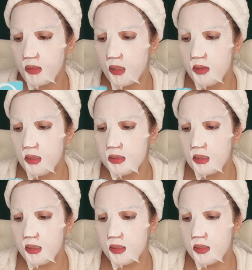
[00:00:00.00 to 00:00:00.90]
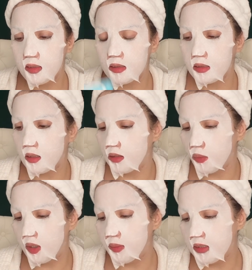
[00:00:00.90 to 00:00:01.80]
This is the
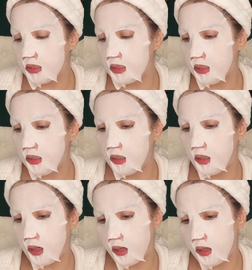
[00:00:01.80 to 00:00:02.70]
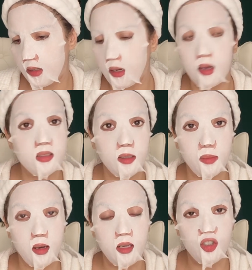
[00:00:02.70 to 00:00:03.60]
vitamin C and
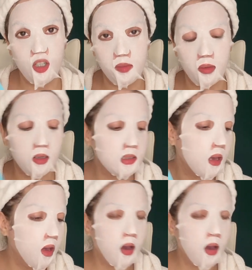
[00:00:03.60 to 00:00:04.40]
niacinamide sheet mask.